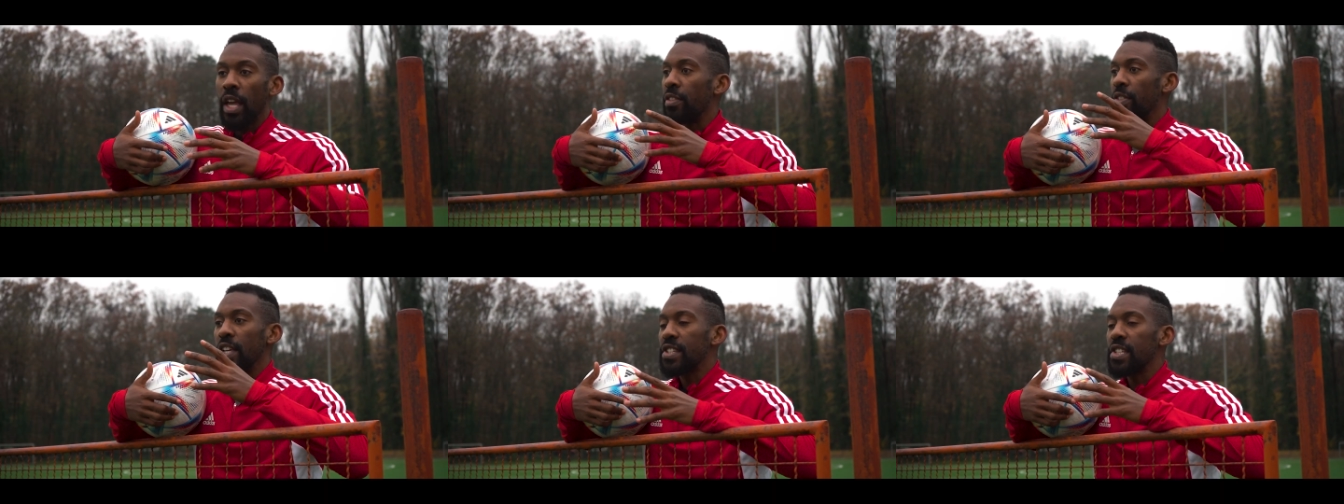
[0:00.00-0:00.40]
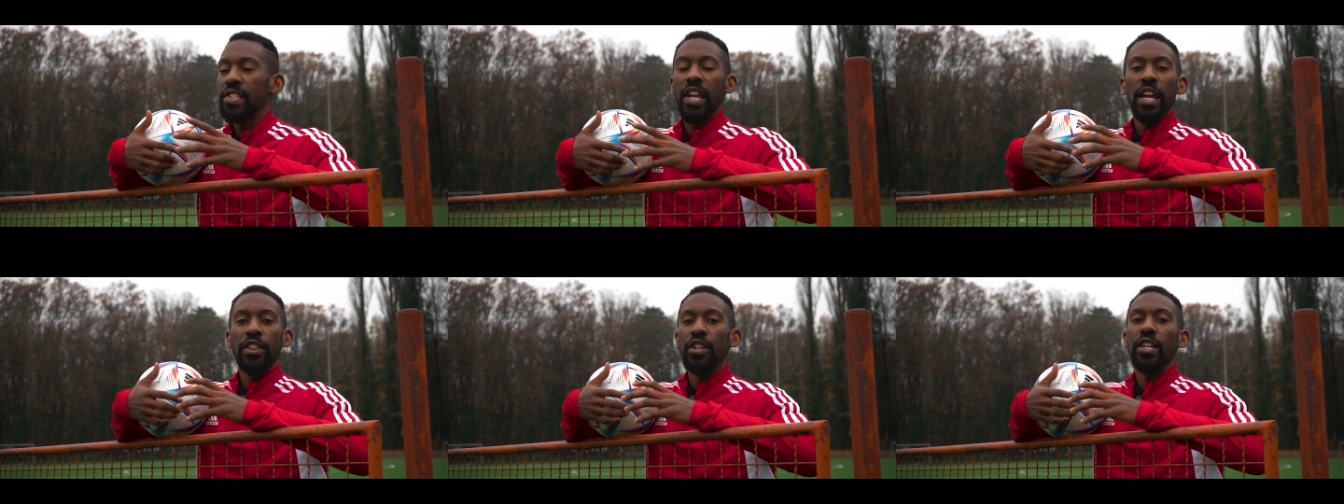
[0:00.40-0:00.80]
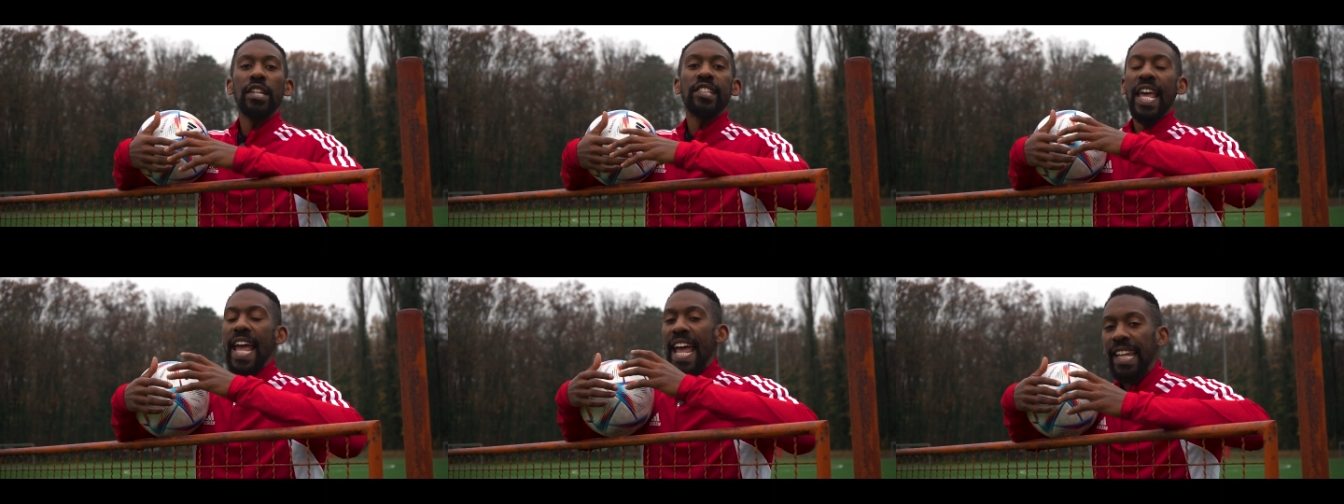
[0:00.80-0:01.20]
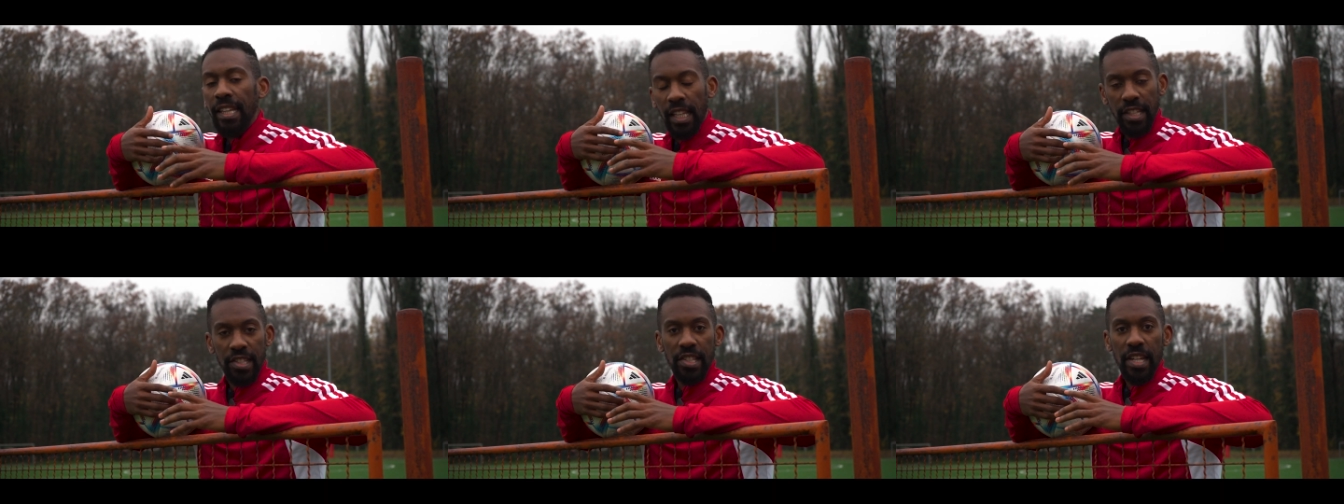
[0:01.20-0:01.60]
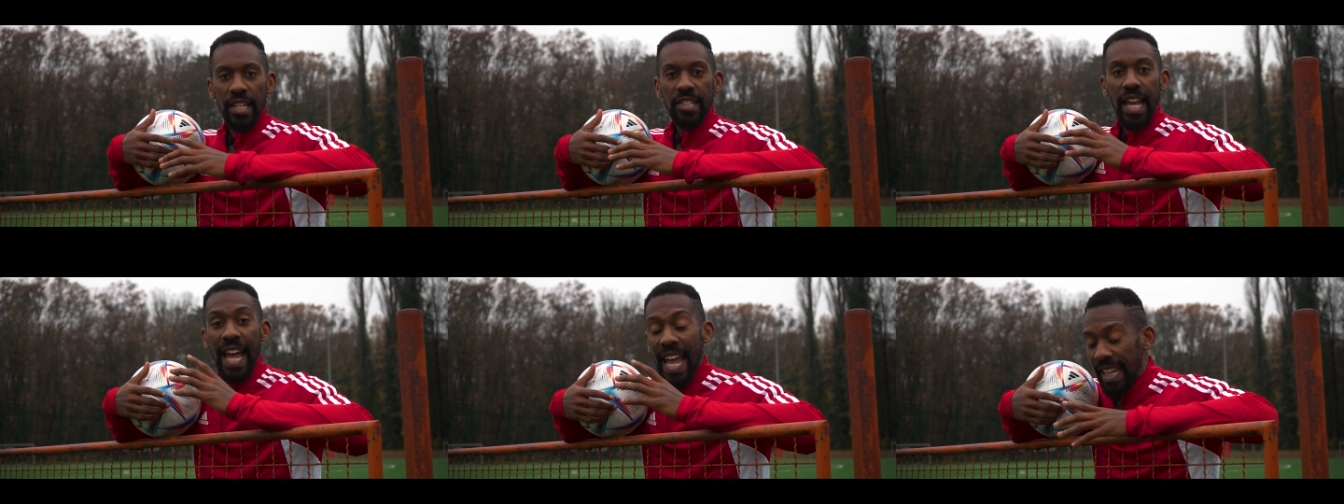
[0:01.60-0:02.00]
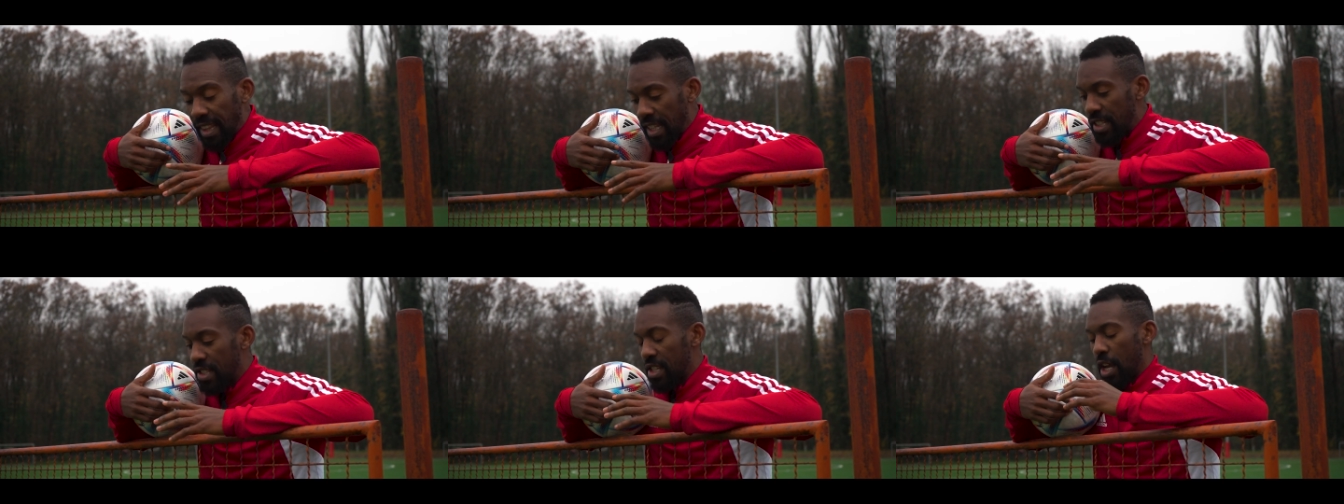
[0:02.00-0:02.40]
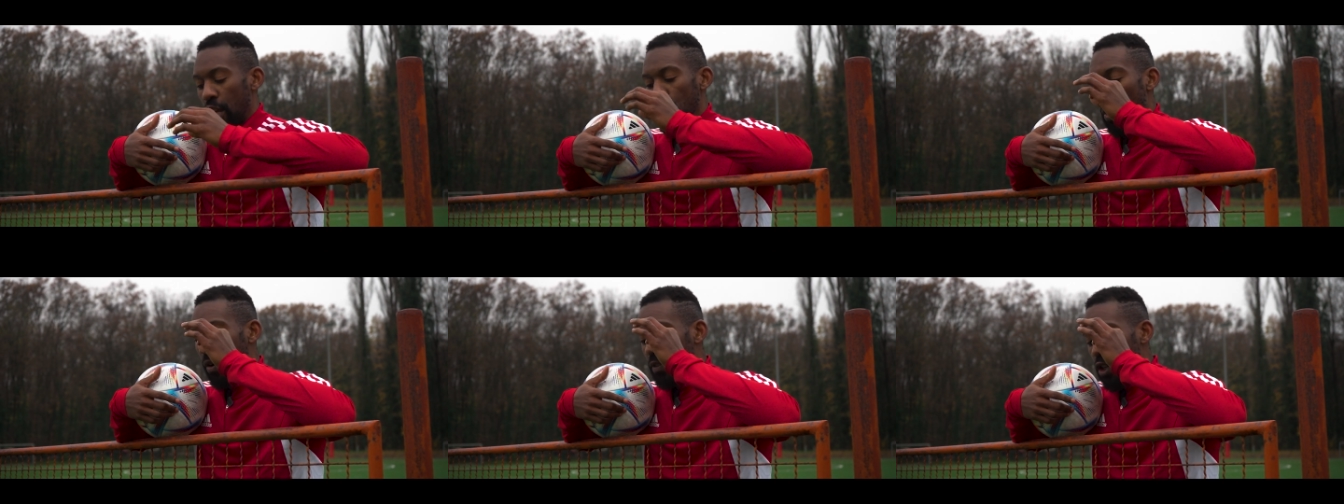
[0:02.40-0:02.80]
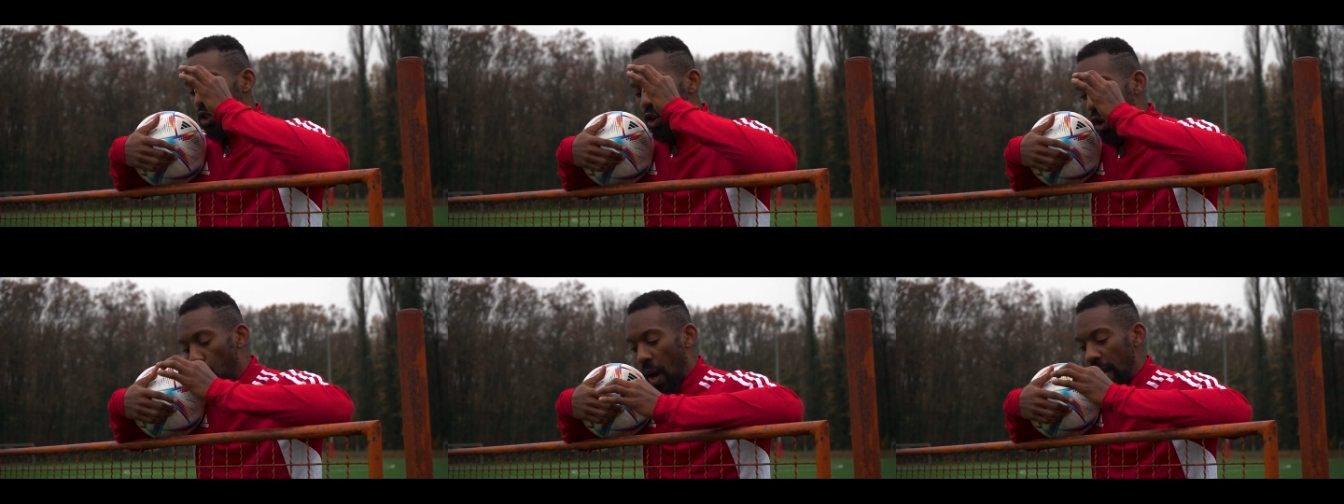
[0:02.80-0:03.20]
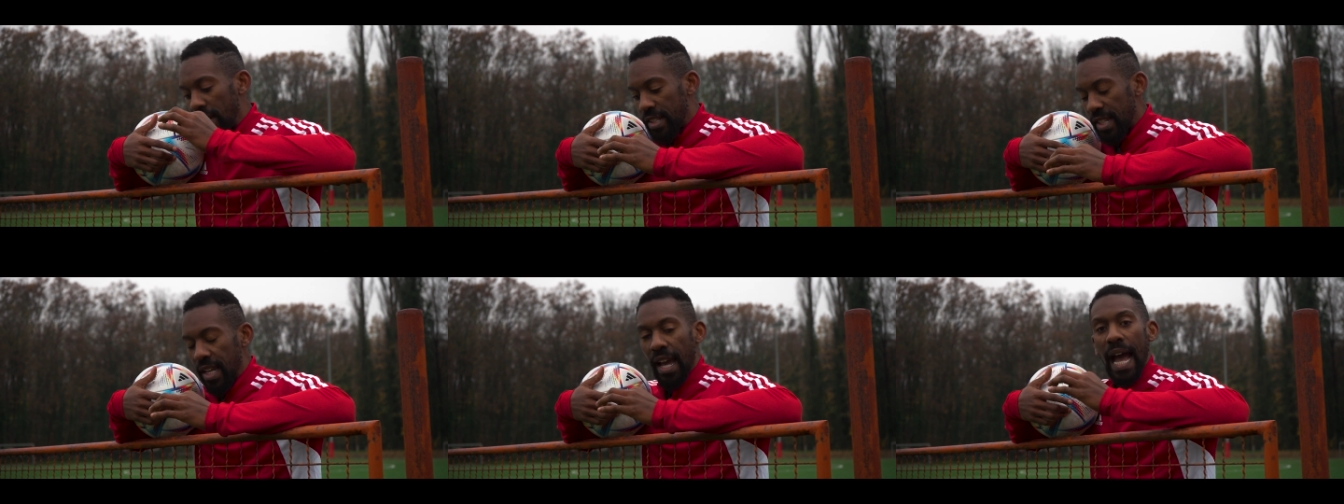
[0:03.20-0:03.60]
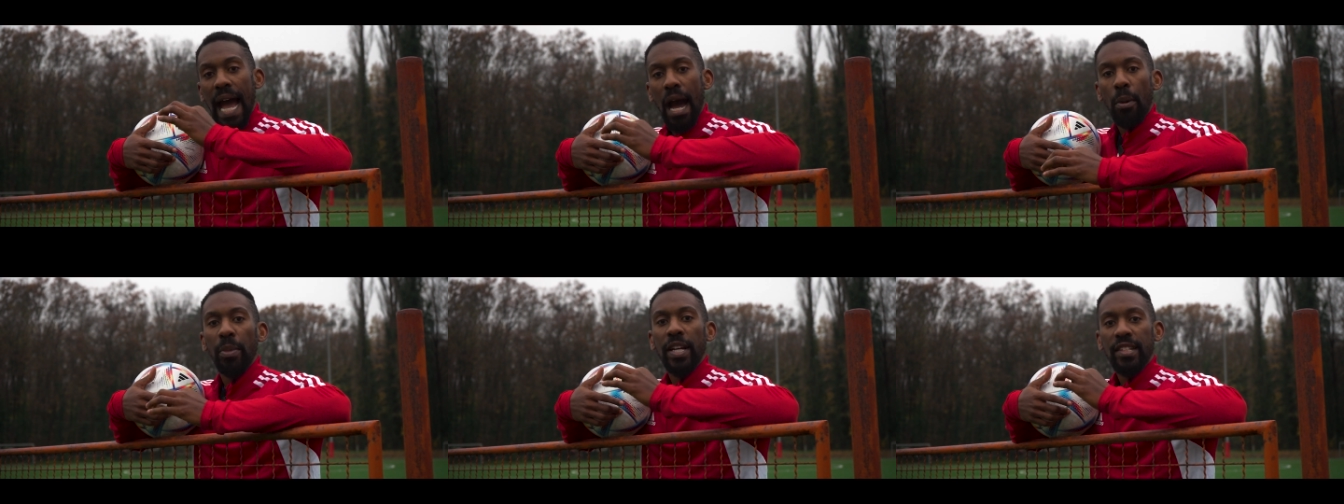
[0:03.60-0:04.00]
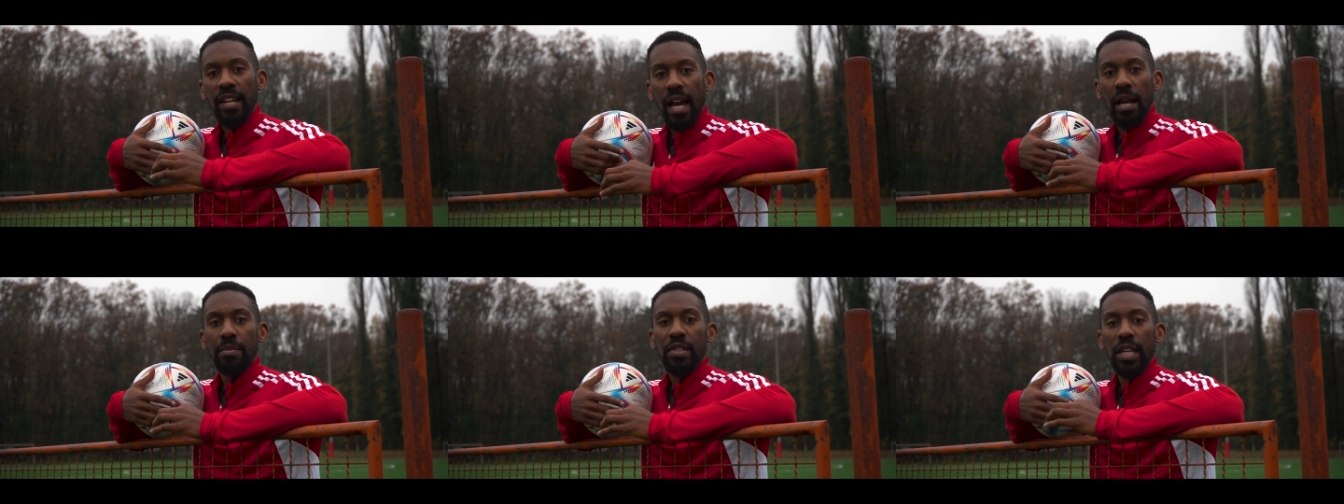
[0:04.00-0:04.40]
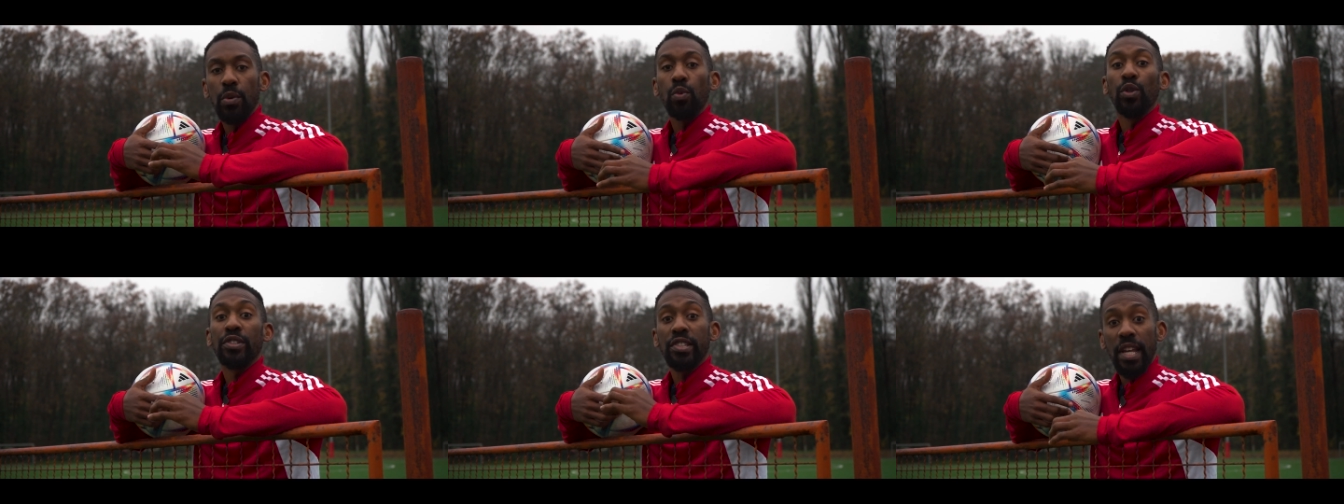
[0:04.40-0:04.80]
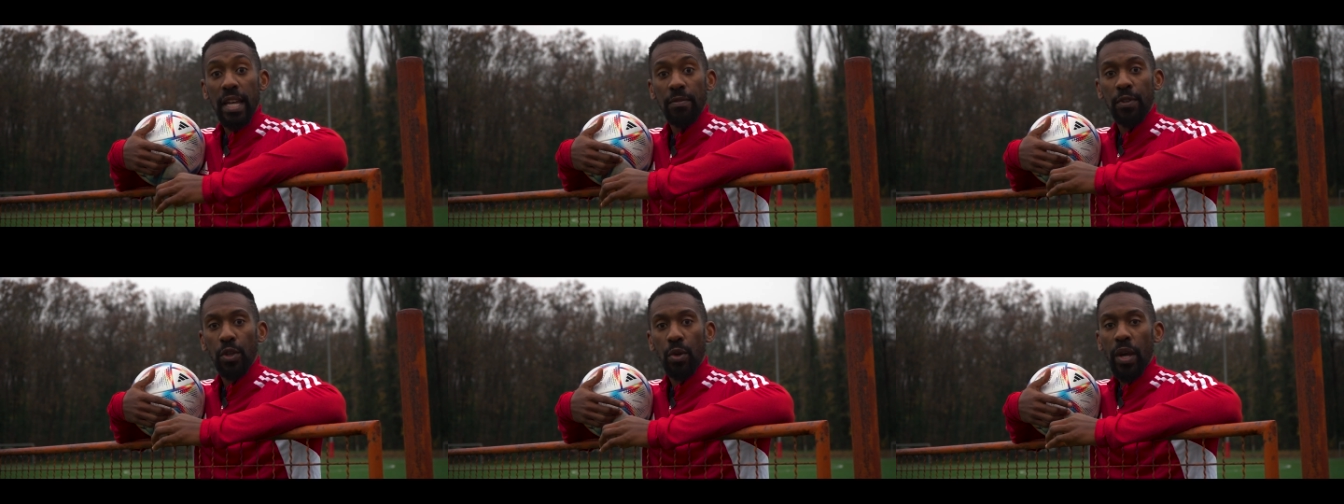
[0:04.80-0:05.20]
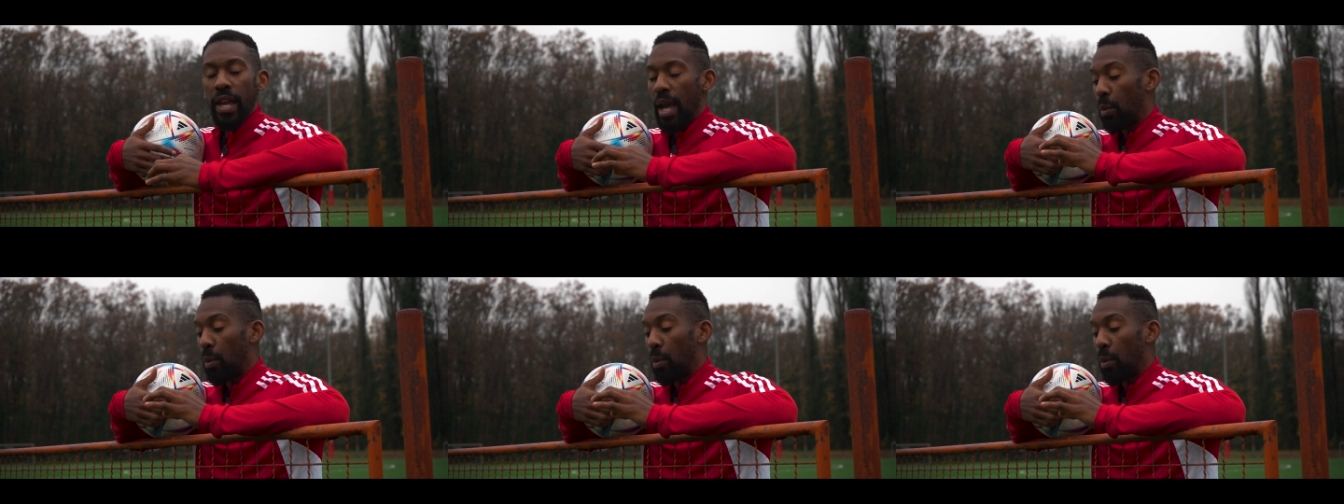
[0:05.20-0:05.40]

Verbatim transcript: This is, it's endless. It's endless. You have no idea how many times it will save you.